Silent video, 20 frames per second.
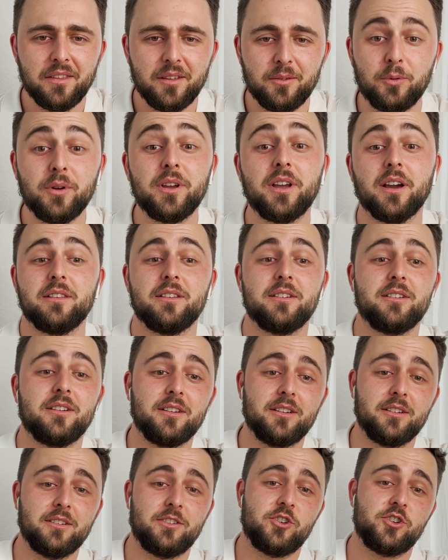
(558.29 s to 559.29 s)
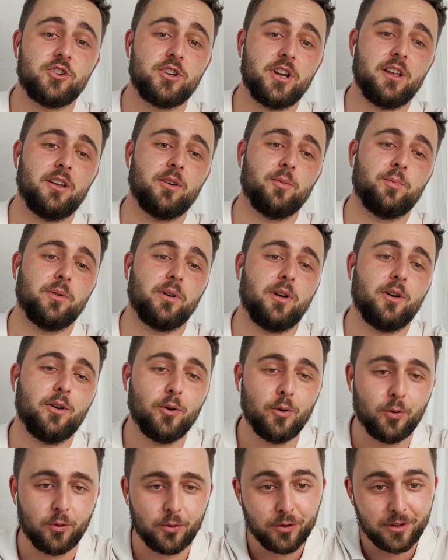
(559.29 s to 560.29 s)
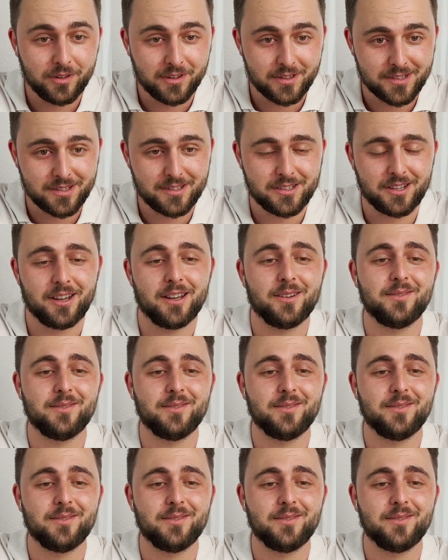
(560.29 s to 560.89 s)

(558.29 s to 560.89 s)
We got a Jacob & Co. this time.